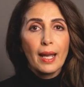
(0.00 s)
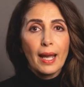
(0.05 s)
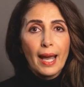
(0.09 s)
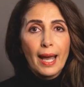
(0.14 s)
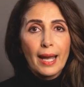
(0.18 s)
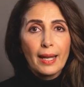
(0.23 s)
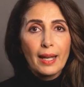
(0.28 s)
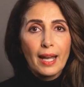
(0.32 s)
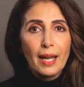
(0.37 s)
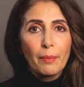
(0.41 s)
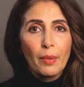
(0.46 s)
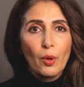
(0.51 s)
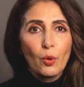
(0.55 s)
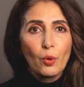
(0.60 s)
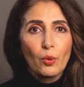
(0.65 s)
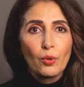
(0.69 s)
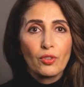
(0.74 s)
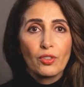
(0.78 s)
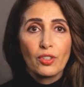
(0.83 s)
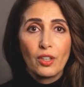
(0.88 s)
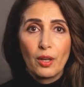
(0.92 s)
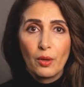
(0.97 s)
and I'm
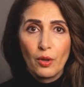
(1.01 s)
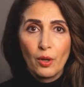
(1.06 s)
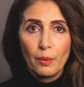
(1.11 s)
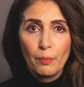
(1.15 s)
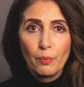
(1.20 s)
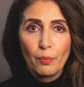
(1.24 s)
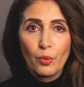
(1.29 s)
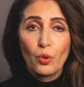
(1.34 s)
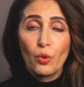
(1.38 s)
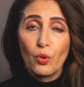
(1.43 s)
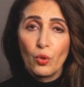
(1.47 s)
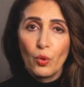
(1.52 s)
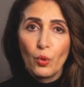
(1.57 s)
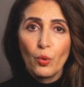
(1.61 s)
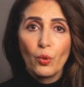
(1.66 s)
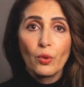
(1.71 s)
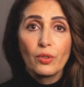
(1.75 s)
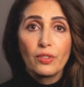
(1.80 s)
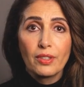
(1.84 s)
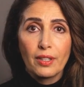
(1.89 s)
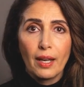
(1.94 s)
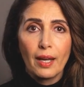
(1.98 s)
also a book
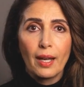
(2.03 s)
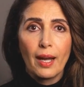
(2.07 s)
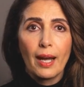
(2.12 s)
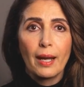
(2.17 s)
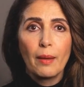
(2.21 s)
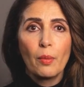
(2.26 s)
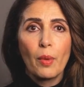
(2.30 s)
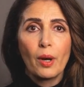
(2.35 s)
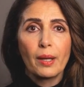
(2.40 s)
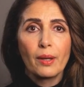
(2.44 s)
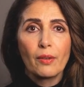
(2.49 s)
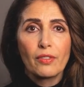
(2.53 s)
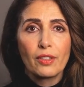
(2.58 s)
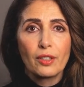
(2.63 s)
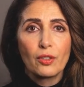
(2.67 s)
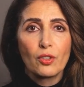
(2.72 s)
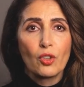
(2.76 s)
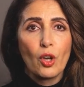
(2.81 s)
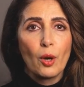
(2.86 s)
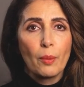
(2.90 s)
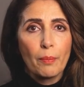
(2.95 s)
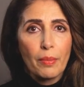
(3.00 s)
author and one of the
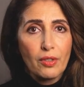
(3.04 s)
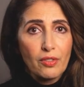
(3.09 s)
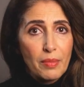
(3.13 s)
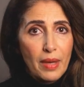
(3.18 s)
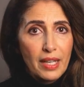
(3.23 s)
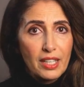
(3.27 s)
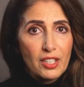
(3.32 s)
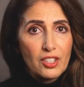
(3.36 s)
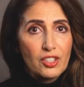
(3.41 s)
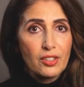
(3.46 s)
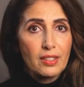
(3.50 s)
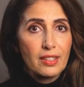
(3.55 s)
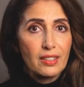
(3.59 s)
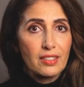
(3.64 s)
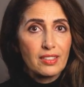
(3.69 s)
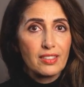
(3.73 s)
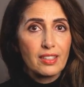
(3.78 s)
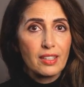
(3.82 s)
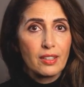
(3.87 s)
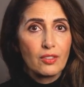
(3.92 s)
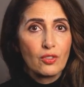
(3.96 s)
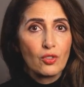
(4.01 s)
top specialists
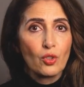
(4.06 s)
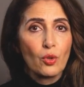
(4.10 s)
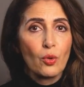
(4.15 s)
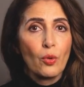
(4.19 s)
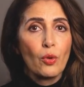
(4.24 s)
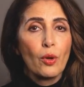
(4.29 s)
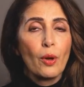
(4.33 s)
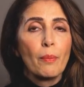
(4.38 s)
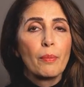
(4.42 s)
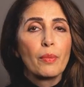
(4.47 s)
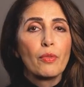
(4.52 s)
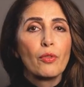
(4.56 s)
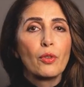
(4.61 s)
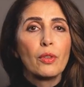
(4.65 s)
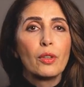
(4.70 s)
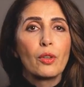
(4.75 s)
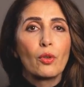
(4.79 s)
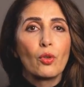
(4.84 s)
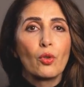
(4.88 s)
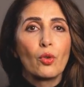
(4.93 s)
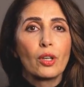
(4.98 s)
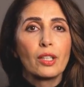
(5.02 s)
in Europe for the
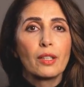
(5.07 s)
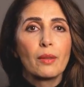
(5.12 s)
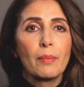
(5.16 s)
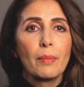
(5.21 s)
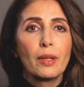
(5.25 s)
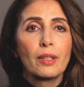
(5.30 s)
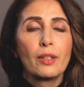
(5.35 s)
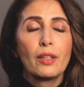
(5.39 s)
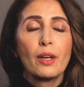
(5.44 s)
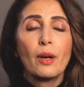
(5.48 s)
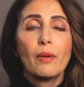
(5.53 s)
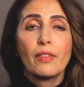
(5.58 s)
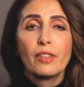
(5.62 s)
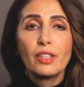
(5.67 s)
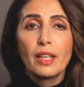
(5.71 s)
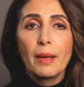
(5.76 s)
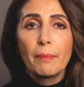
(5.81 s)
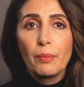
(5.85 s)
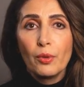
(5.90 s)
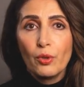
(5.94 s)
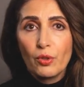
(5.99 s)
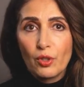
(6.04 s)
treatment of
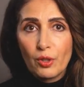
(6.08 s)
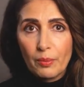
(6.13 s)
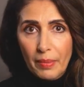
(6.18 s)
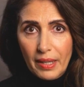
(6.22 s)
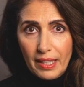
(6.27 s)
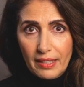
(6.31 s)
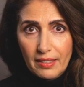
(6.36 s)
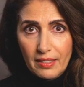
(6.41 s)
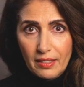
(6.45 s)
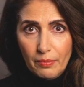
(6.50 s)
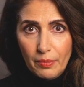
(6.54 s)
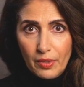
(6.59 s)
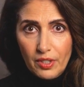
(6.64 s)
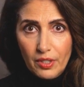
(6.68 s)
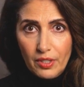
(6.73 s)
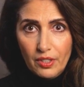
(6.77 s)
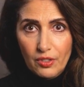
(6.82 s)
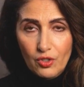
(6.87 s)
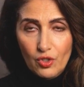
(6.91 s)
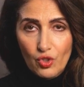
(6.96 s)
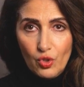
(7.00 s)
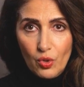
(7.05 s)

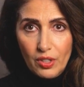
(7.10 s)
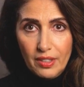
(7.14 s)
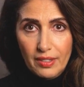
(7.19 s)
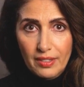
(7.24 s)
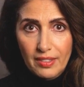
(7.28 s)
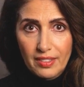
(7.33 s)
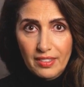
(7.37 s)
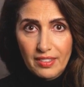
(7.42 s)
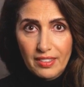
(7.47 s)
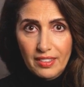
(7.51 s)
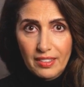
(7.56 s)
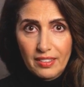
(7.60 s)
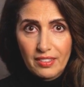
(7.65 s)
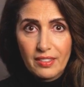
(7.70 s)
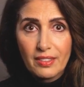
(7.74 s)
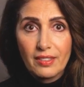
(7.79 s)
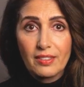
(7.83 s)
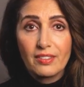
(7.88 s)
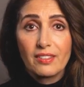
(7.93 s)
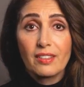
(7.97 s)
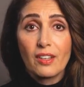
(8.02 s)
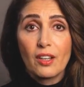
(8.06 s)
temporomandibular joint
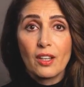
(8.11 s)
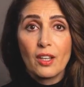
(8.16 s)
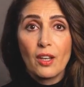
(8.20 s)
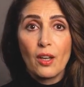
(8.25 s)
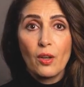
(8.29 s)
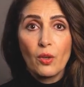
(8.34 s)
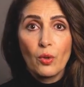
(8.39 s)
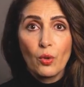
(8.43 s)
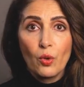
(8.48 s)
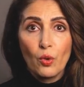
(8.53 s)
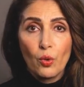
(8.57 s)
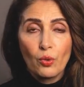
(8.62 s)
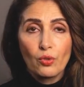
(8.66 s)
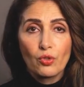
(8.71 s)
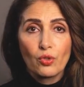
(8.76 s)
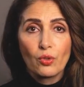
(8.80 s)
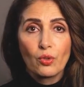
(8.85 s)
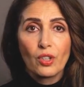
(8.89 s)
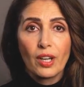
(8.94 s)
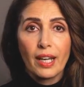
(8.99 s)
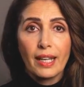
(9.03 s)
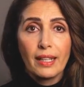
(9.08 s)
diseases, called
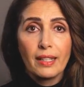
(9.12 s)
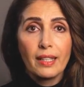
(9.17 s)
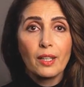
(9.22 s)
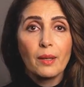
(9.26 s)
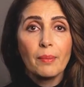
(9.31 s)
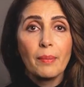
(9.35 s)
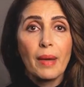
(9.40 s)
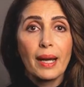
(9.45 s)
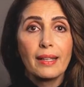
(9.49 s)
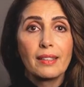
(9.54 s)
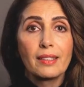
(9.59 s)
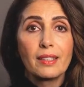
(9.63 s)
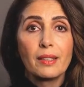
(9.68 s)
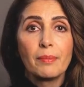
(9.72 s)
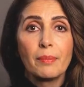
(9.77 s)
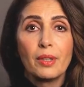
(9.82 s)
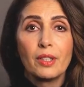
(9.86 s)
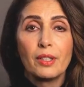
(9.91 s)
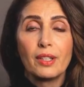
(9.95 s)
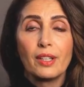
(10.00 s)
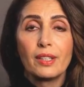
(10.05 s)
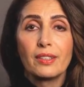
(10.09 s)

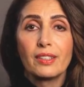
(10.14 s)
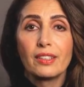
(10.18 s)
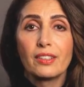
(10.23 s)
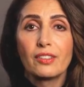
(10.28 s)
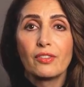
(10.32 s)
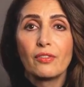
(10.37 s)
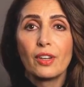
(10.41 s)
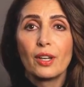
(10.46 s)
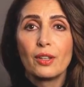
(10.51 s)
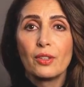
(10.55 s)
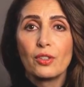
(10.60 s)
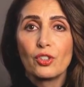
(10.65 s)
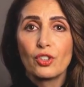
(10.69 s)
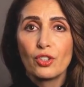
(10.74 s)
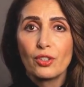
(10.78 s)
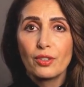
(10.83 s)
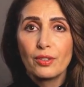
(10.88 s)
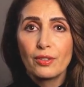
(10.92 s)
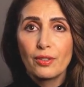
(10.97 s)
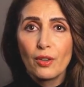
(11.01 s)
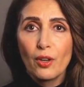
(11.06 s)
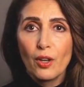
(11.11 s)
craniomandibular
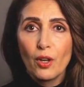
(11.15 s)
dysfunction,